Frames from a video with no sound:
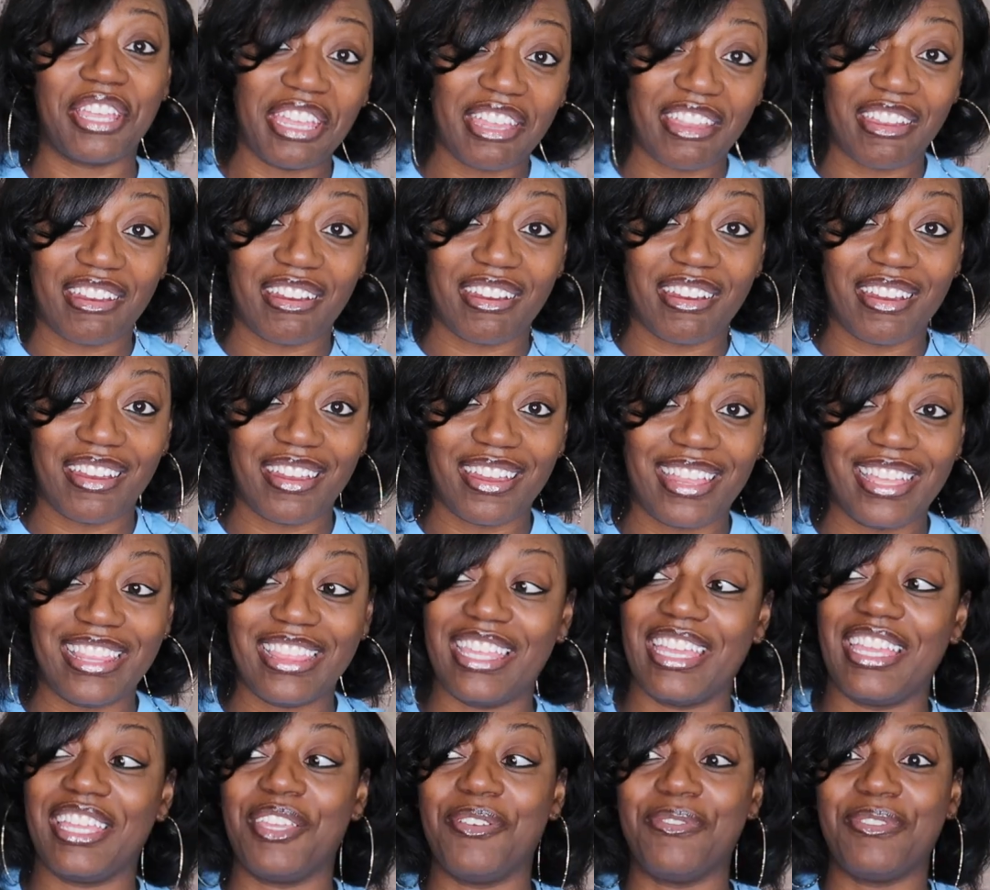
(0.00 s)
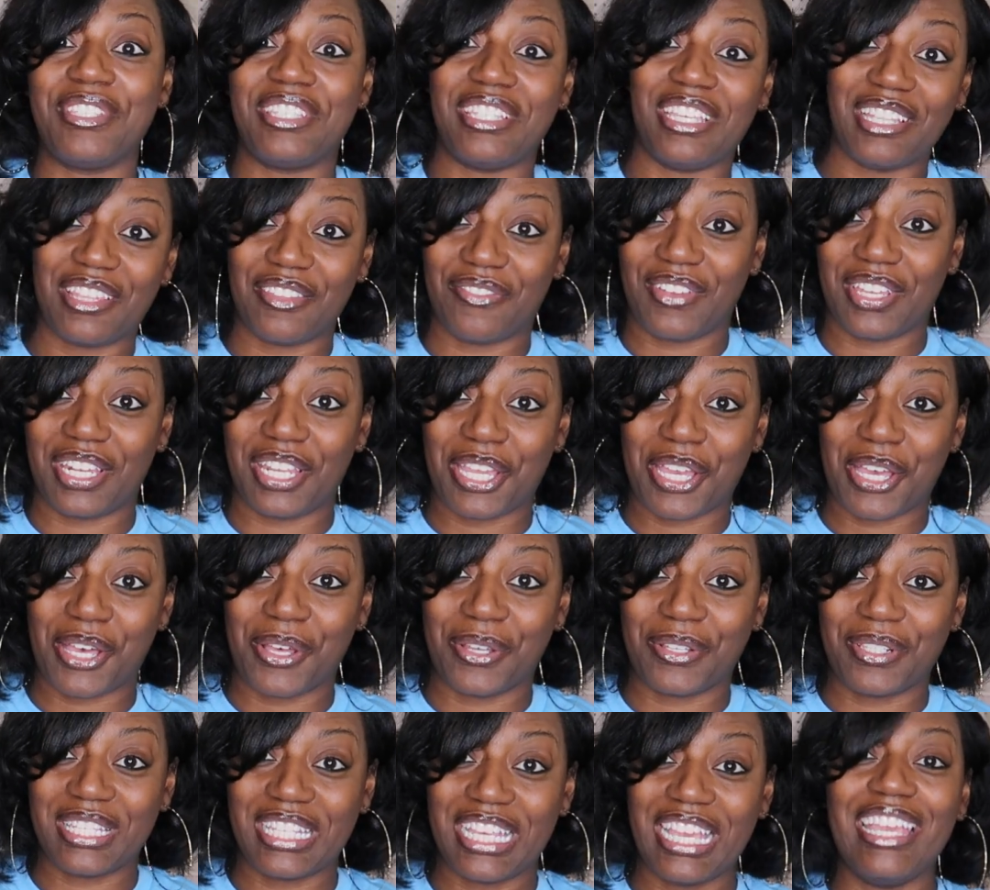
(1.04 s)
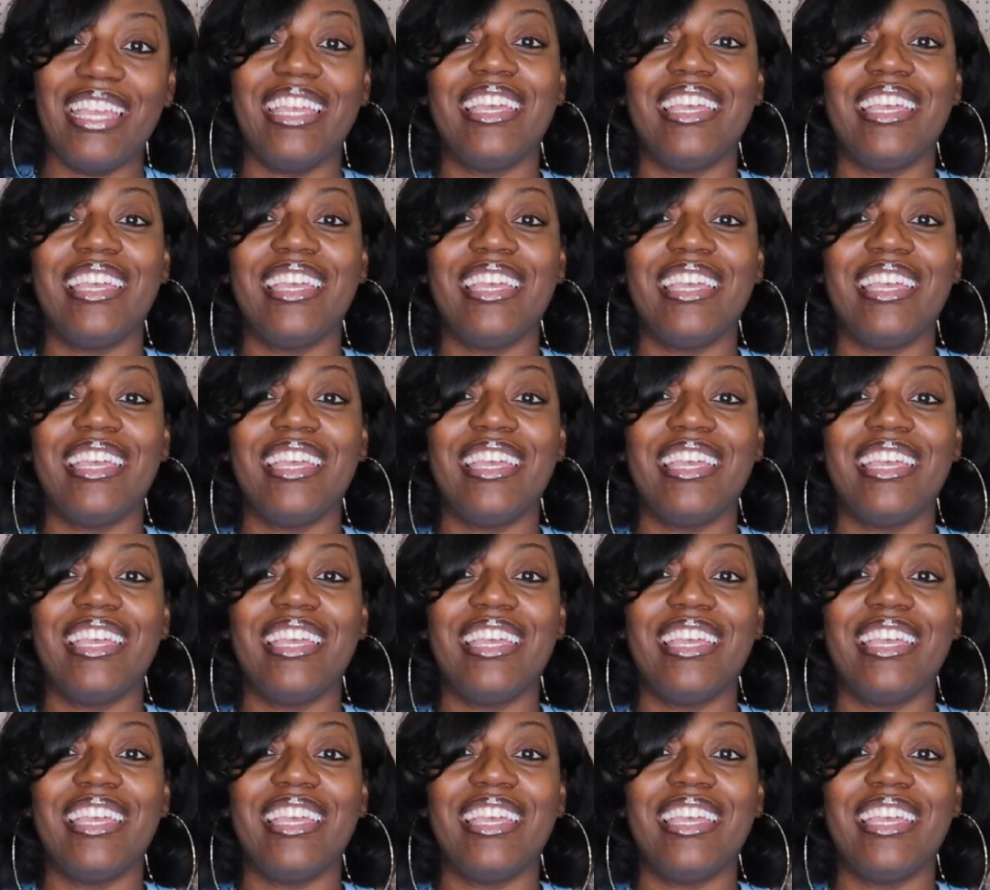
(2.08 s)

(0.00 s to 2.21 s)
here and then you see the videos,